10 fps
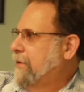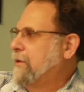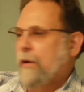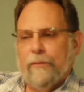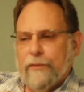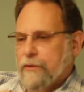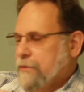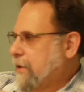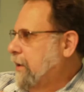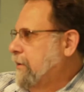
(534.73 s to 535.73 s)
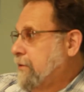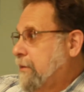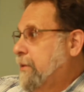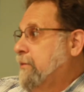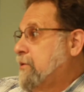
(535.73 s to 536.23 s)
No, this was not N
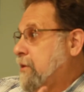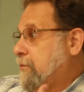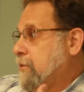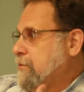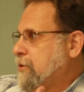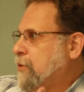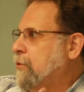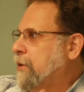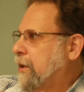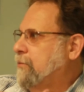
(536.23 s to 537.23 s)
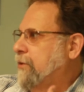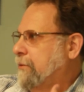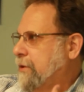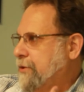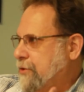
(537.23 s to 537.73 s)
S F. This was the Guggenheim
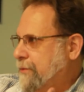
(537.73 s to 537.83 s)
Foundation.